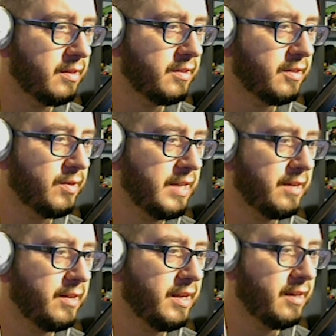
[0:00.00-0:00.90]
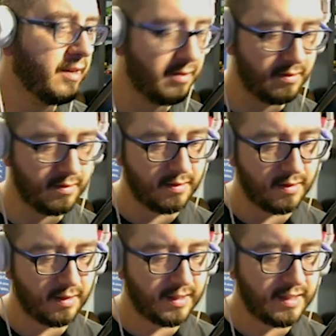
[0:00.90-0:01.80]
So down here,
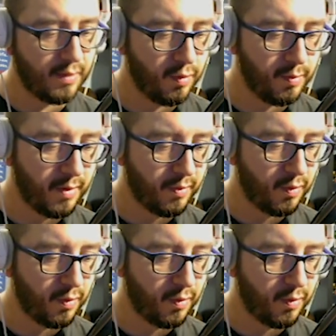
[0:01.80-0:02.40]
let's say room number